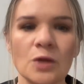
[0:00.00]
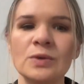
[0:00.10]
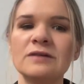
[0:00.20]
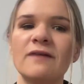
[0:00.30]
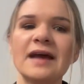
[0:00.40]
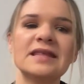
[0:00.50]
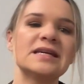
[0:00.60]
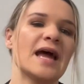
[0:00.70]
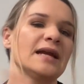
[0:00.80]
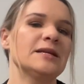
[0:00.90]
We find
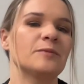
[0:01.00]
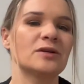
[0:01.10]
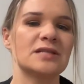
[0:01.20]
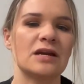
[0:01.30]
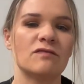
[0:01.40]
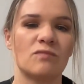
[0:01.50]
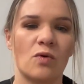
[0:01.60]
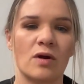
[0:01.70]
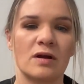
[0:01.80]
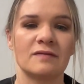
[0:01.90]
that 90% of
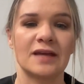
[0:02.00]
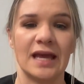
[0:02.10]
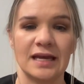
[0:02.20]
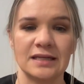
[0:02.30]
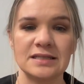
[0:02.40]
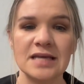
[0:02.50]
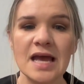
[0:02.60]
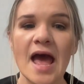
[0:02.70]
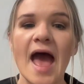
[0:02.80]
more of kids